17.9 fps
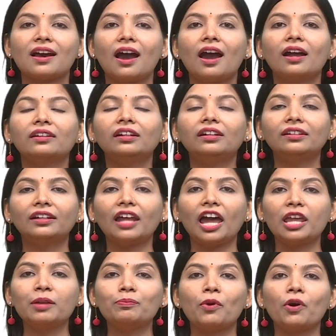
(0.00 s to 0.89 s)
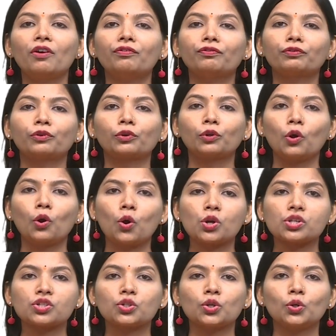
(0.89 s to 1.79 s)
are the type of
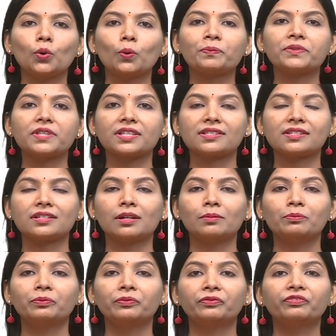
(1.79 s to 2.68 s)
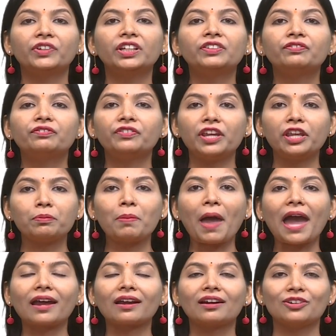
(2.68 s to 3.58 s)
closed loop system with
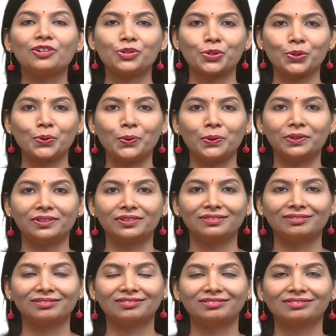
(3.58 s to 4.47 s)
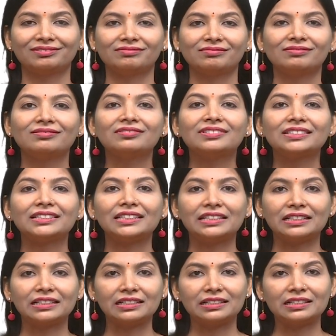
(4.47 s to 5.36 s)
feedback control.
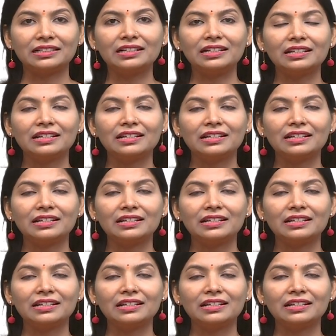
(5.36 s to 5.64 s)
Third